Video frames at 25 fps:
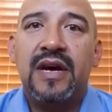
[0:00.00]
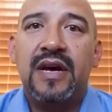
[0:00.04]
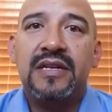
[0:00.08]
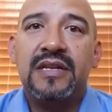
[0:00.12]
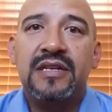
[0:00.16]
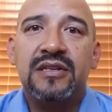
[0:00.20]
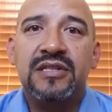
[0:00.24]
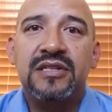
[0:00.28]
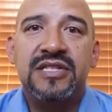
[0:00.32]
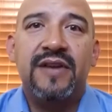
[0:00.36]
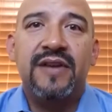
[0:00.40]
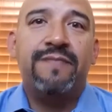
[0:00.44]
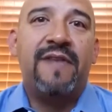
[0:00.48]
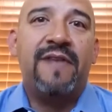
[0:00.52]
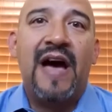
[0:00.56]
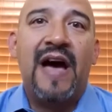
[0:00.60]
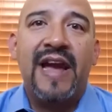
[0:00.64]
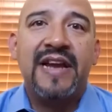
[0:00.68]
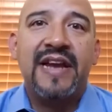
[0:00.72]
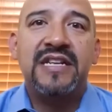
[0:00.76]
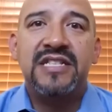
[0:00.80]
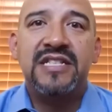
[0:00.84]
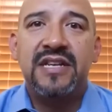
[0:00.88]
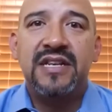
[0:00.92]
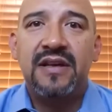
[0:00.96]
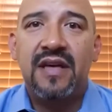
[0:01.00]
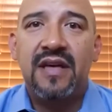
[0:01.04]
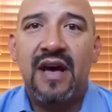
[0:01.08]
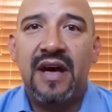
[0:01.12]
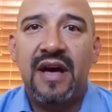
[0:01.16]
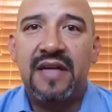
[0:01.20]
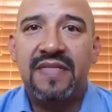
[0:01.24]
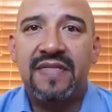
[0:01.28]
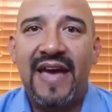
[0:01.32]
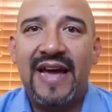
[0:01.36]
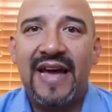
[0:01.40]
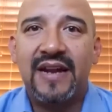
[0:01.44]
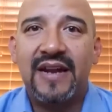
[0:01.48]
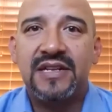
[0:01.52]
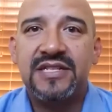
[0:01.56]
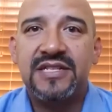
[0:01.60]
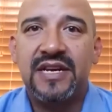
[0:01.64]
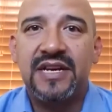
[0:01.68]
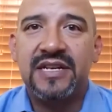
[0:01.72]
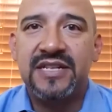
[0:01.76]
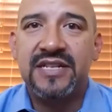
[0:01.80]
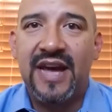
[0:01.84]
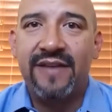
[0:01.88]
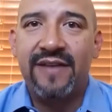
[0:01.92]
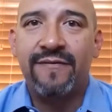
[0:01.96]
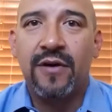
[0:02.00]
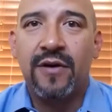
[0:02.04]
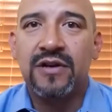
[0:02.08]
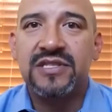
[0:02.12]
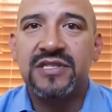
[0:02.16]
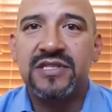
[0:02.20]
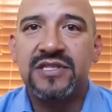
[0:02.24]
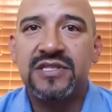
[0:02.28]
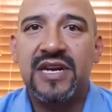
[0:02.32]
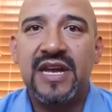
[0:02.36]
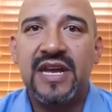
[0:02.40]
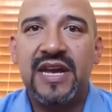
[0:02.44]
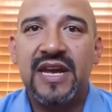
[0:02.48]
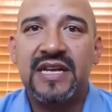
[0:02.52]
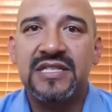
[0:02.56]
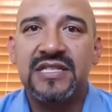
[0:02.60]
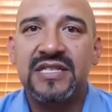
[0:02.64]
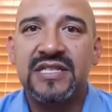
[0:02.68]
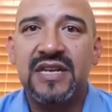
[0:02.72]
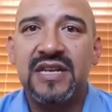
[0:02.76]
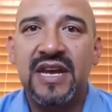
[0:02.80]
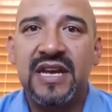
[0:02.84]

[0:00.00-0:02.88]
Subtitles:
defined that diversity.